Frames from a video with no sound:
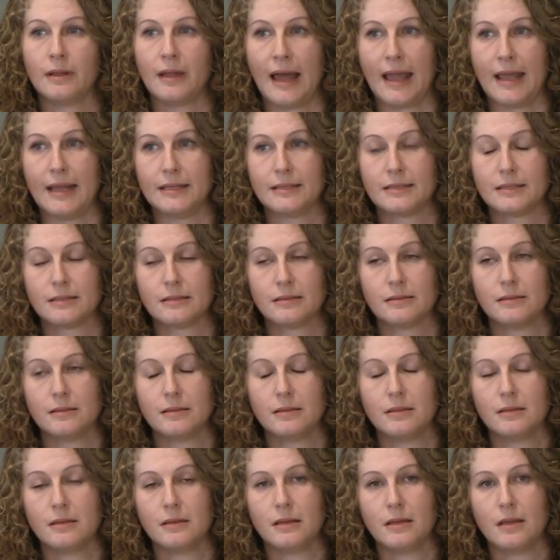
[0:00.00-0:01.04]
light.
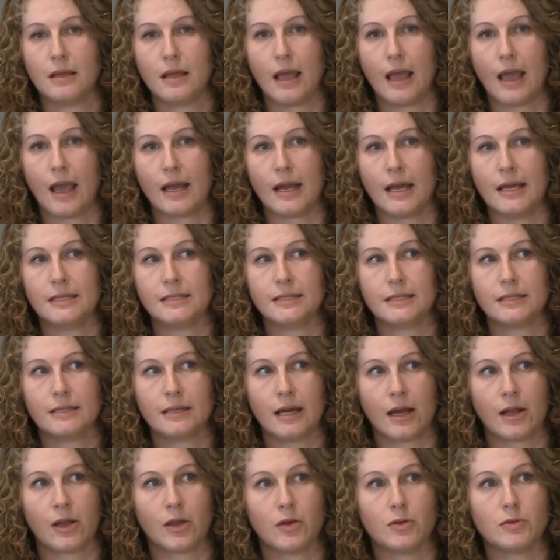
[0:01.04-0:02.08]
And I did
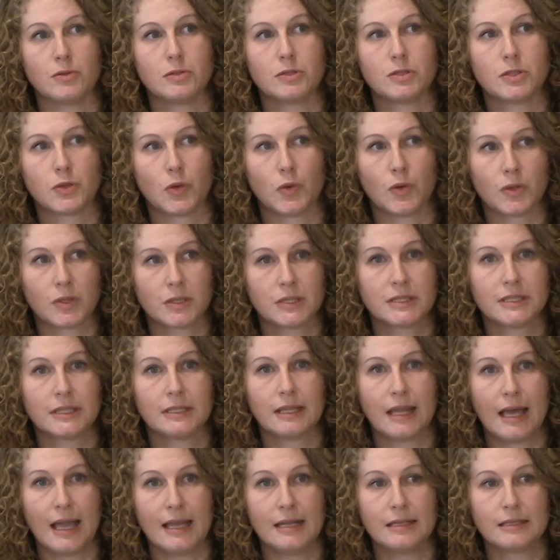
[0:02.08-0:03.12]
not go toward the
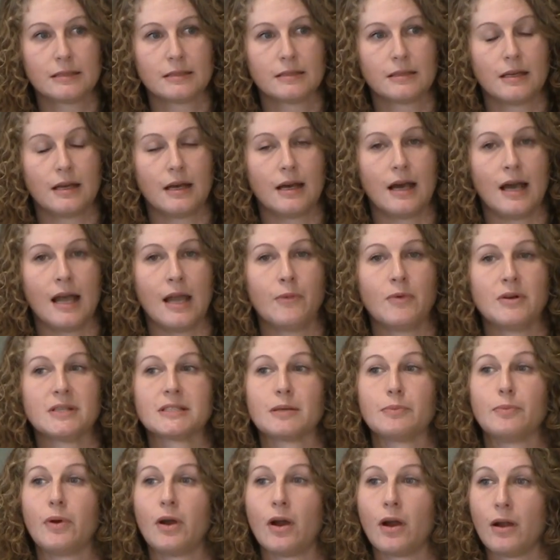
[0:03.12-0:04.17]
light. I was
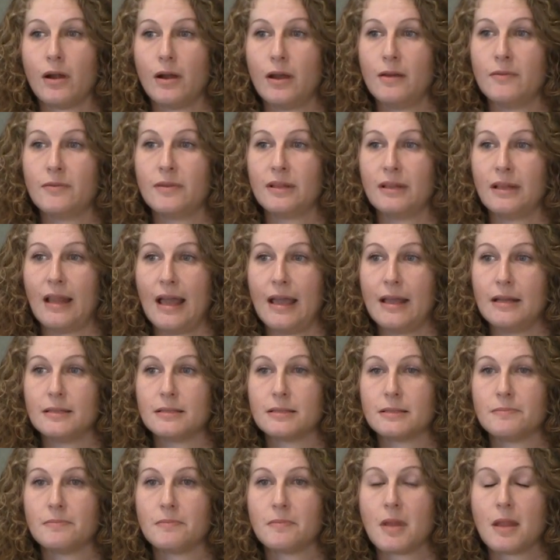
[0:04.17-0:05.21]
a part of the
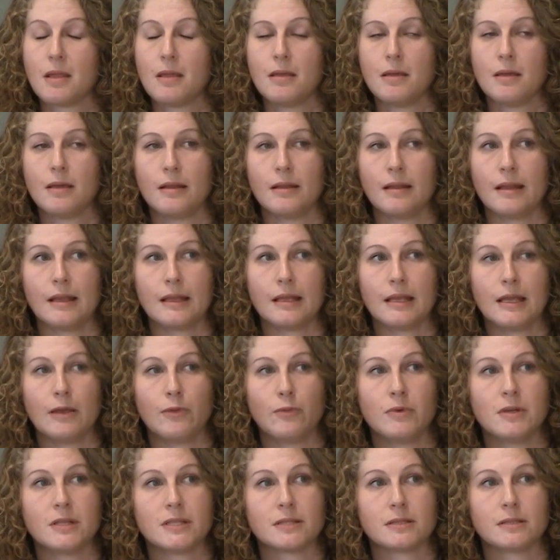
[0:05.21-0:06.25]
light. Like
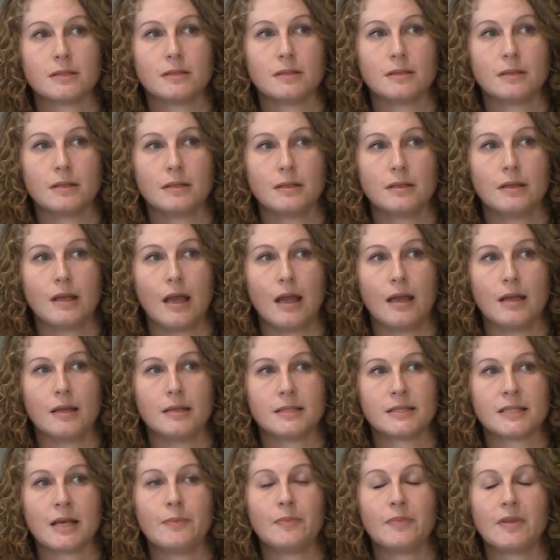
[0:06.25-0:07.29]
it was
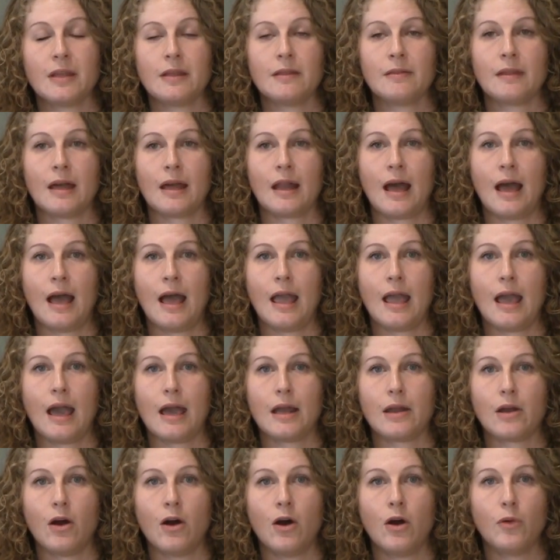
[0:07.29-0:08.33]
something that I
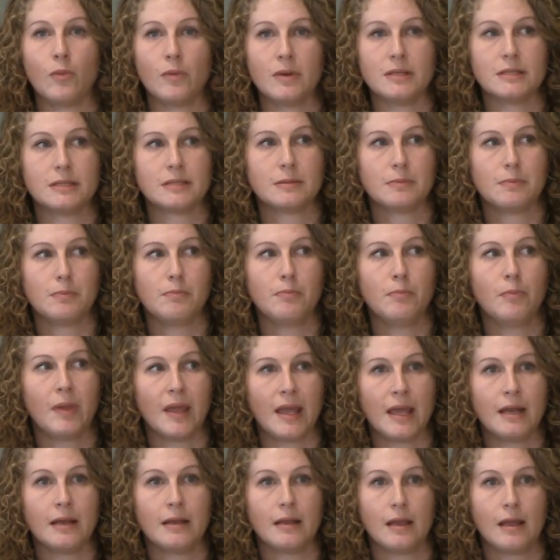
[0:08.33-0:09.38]
had always
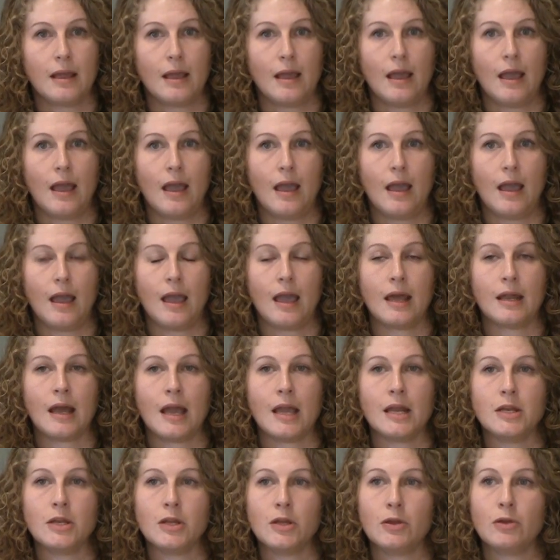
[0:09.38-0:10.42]
been, and
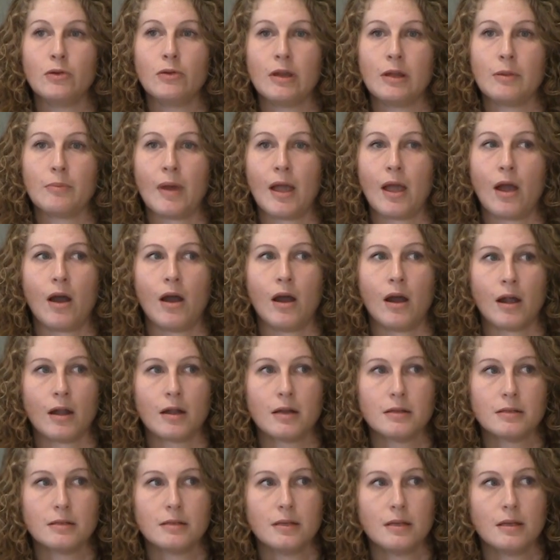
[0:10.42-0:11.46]
I knew in my
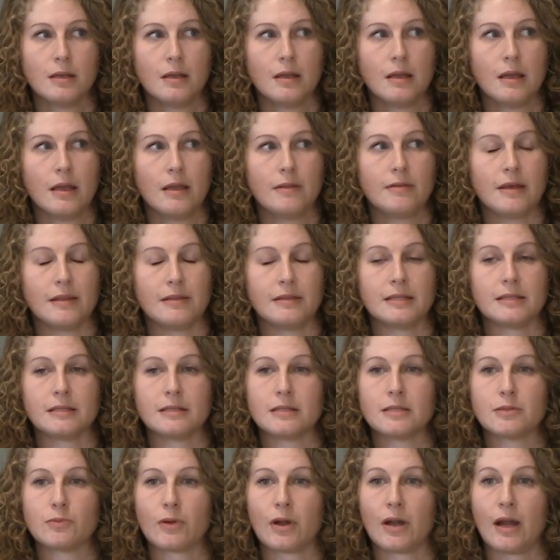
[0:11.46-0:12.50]
heart that this
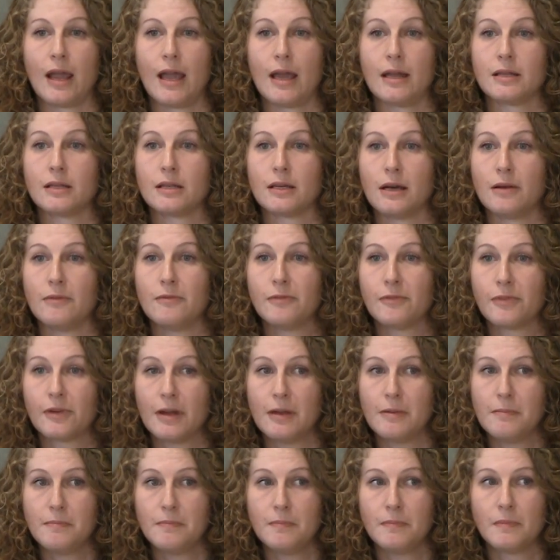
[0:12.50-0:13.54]
is where I had come
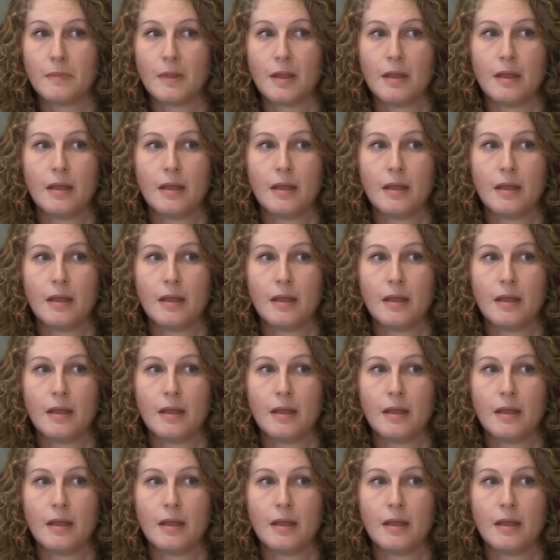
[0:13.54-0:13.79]
from,